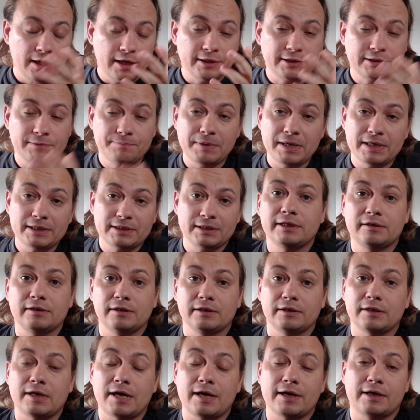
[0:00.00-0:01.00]
It's
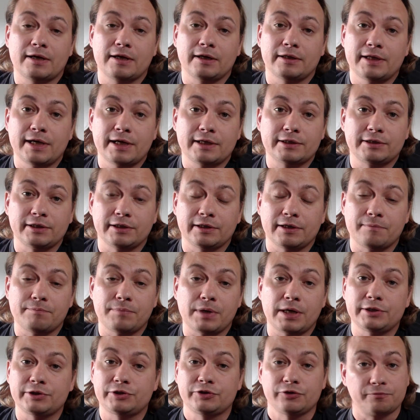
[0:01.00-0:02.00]
basically like connecting a
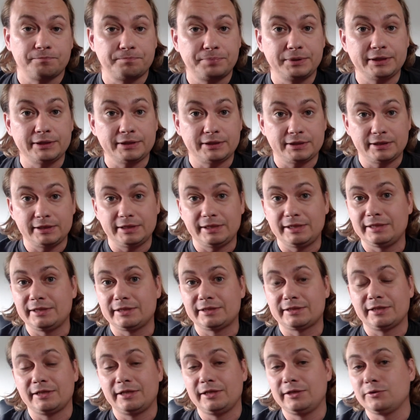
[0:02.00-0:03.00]
bunch of
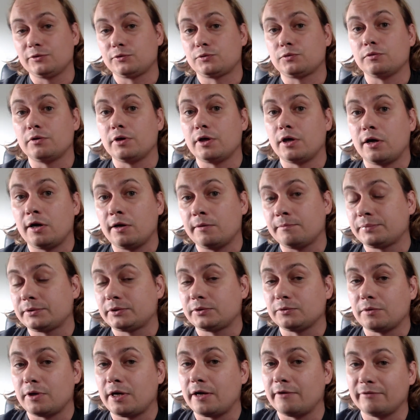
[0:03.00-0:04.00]
PCs into a
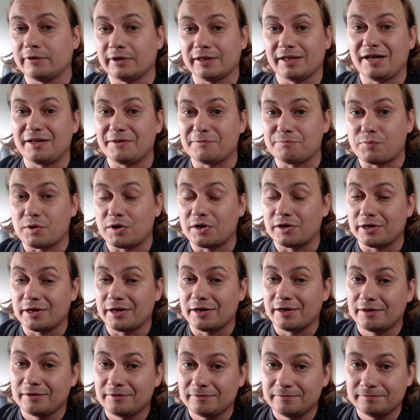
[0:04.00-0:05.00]
hub to have a LAN
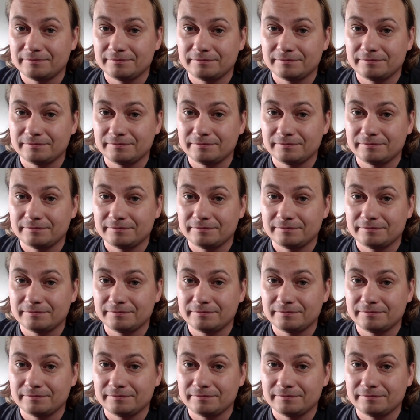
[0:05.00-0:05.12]
party.